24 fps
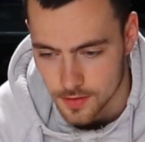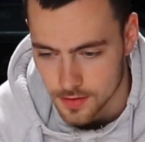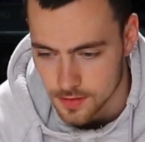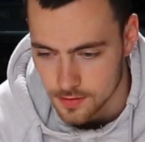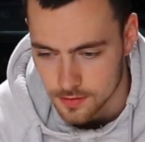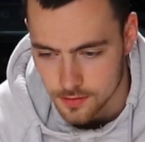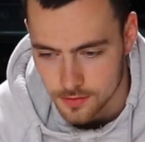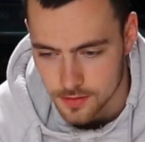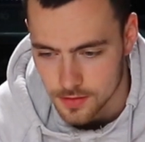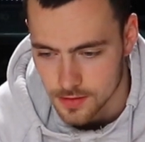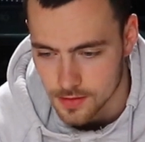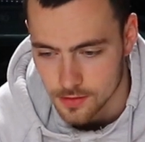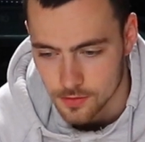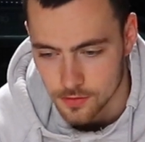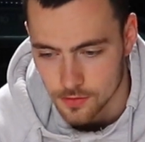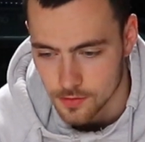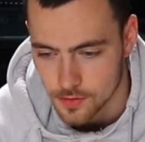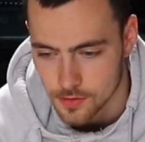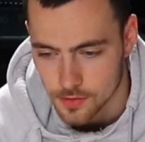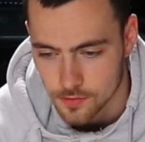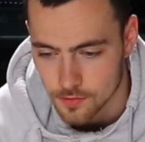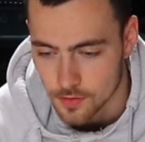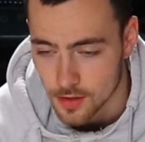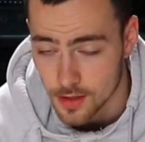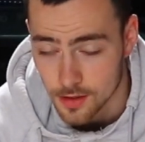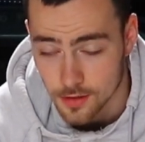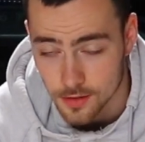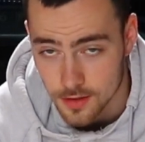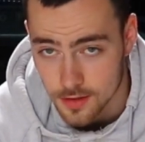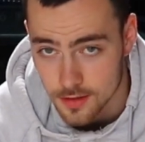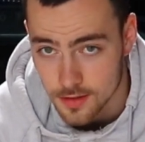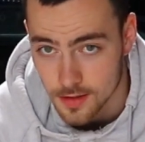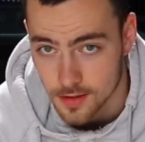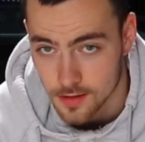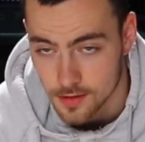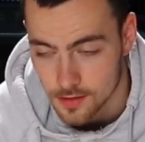I still don't really
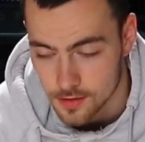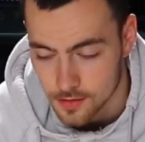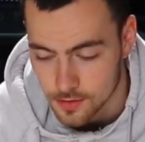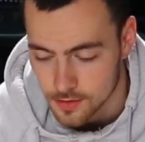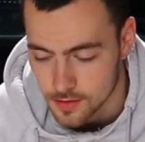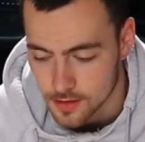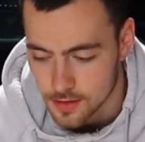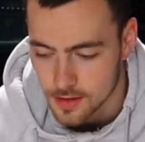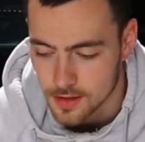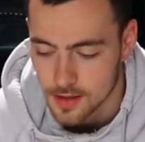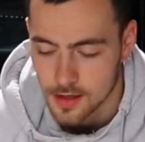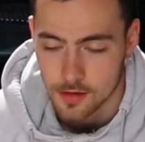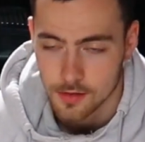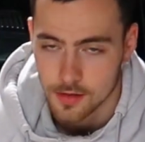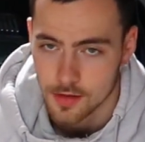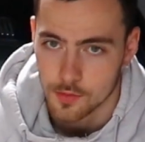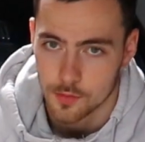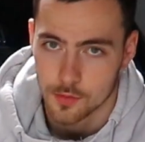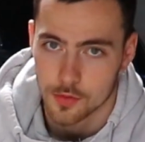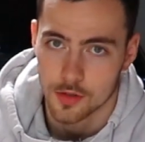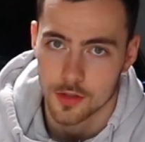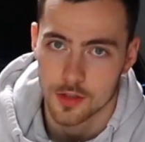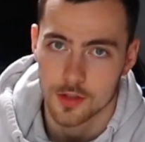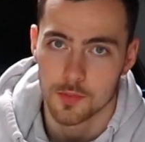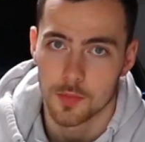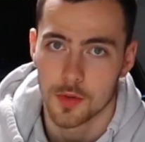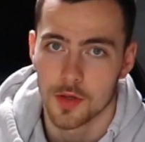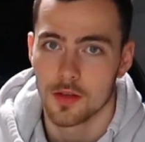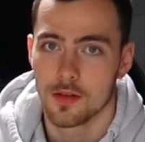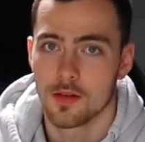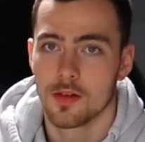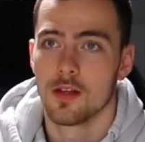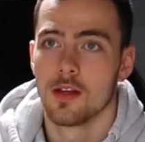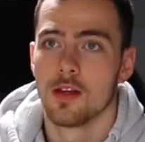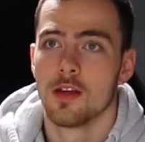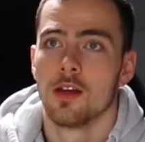understand how that works,
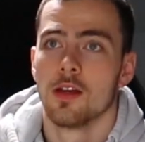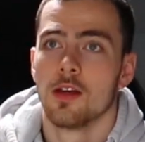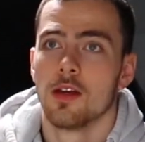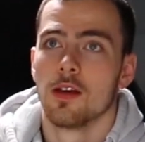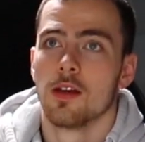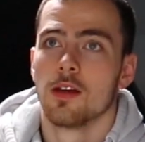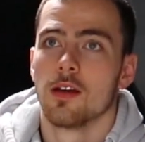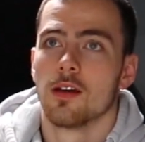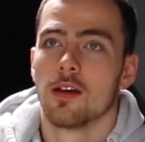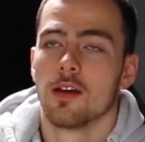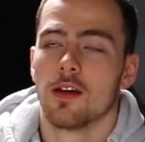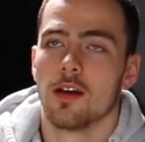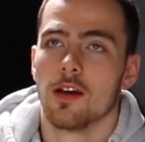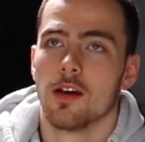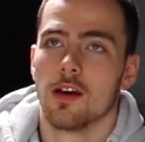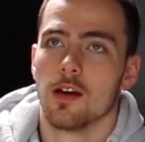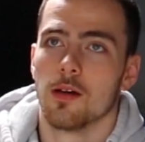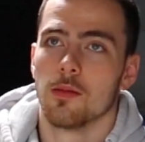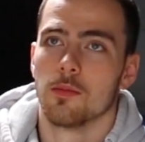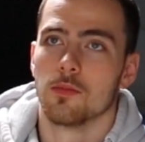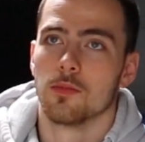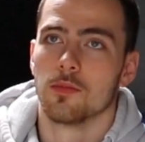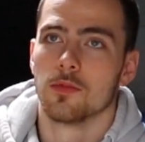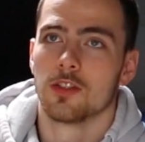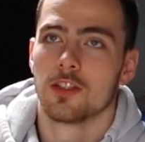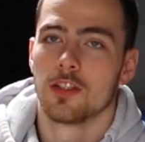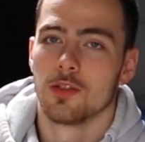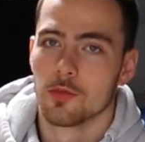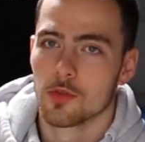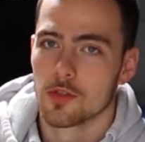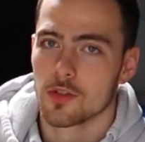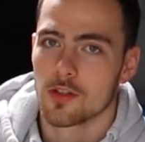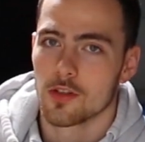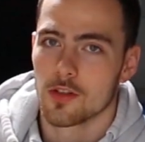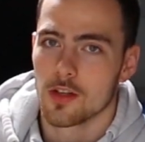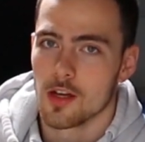but
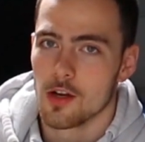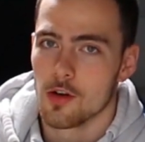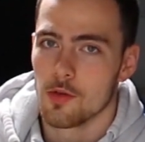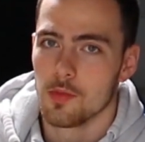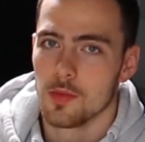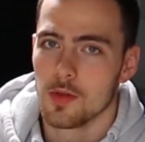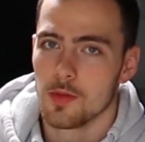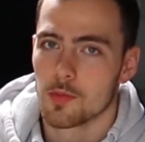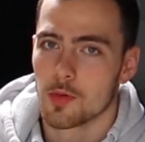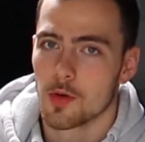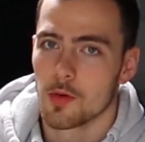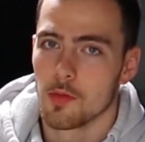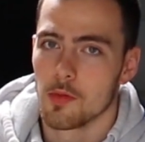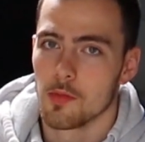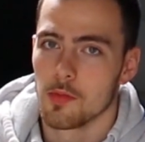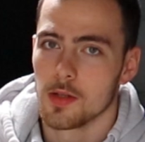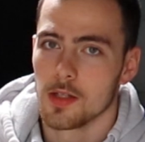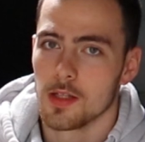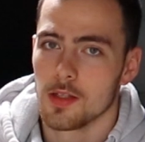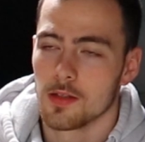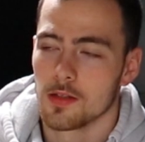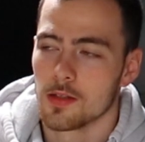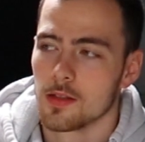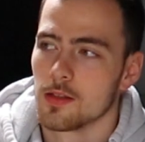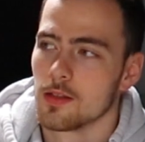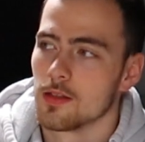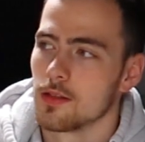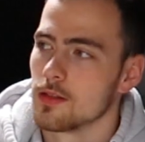Simon's going to help me probably,